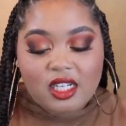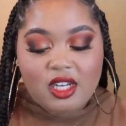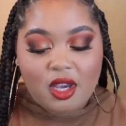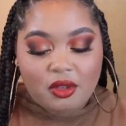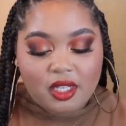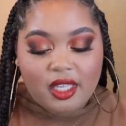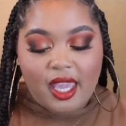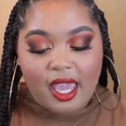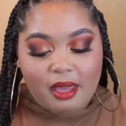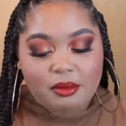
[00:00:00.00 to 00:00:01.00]
Denona
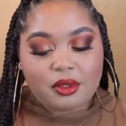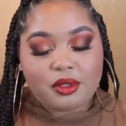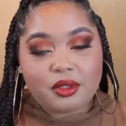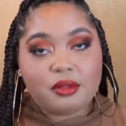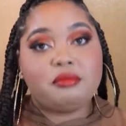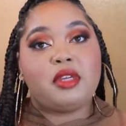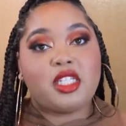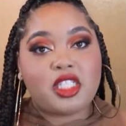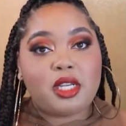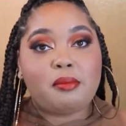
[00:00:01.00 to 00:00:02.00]
came through
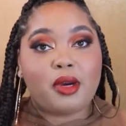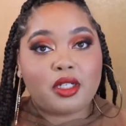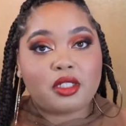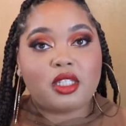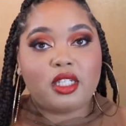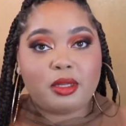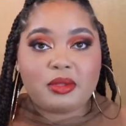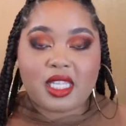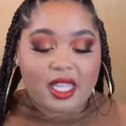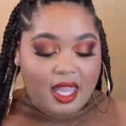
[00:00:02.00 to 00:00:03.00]
and she murdered the
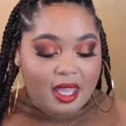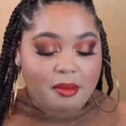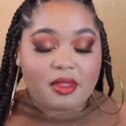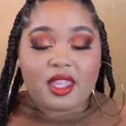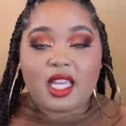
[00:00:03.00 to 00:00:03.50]
lipstick game.